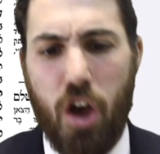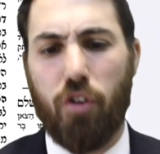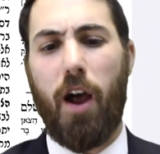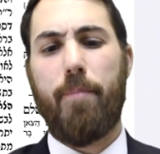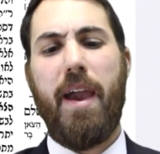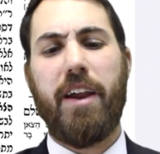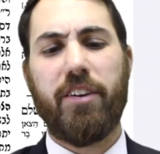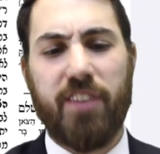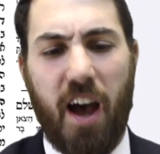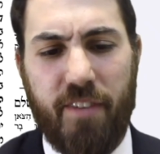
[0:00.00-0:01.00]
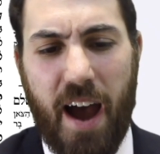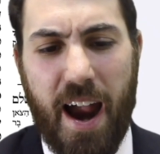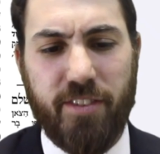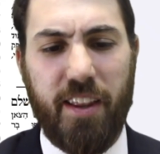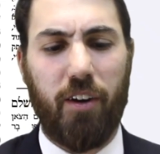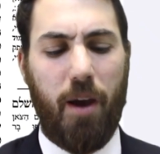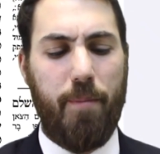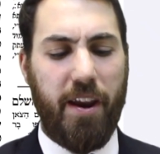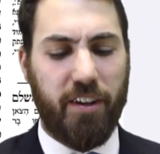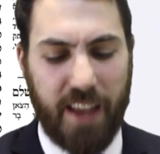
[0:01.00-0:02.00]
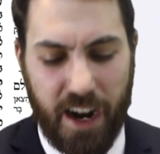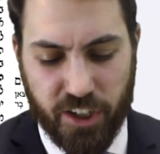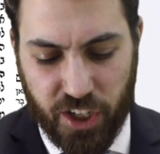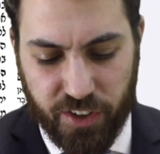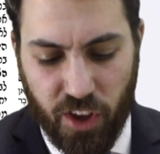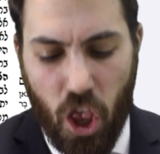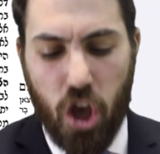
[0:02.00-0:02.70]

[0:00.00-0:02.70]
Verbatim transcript: Rameir Sabars and Rameir Darshins.